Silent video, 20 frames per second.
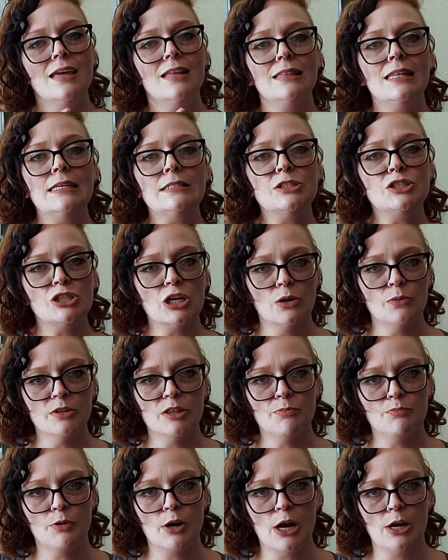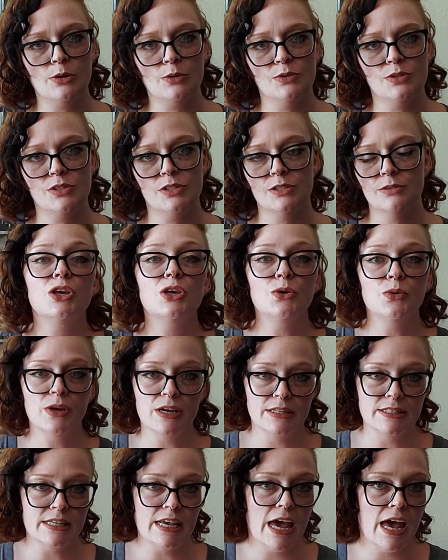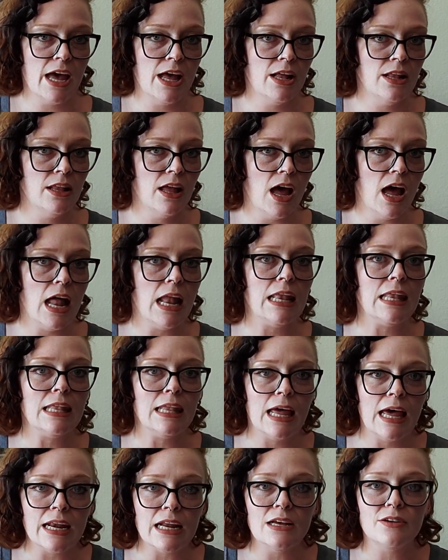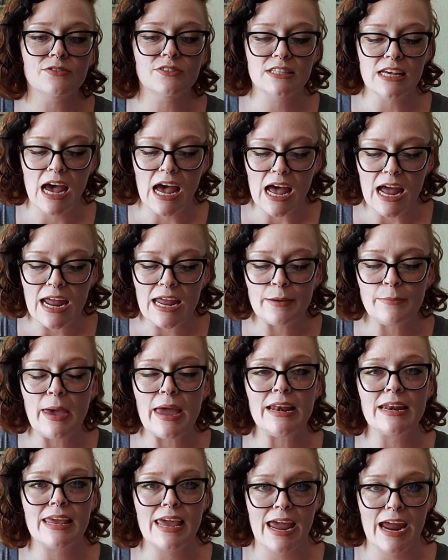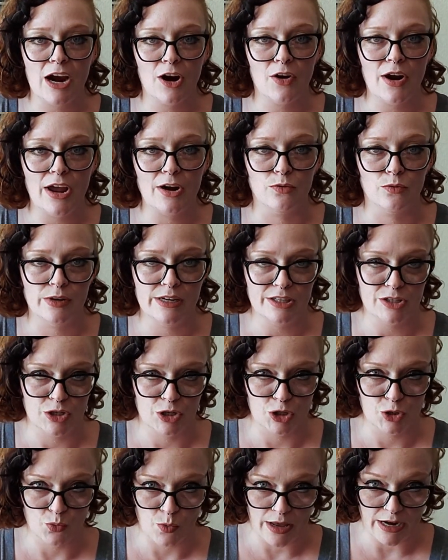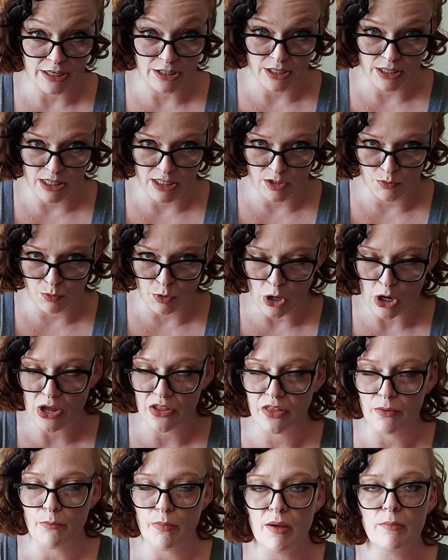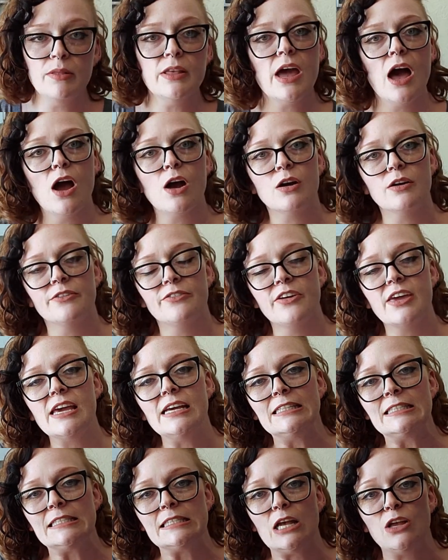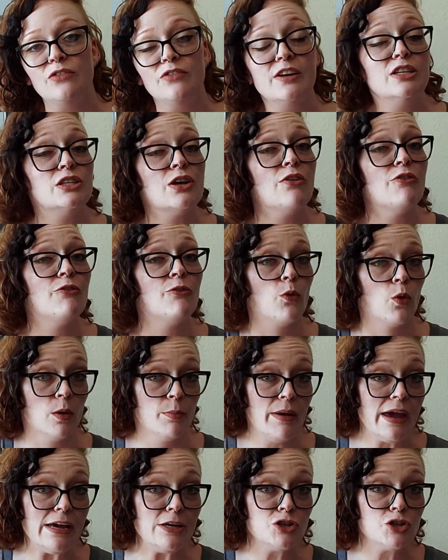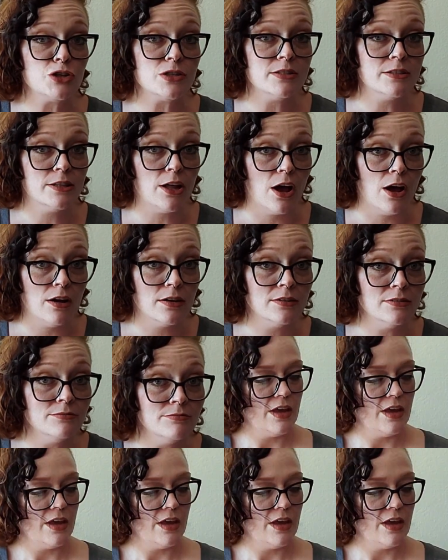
Let's start with the pros. You can tell a lot of time and care and research went into this book. The bibliography itself is 4 pages long.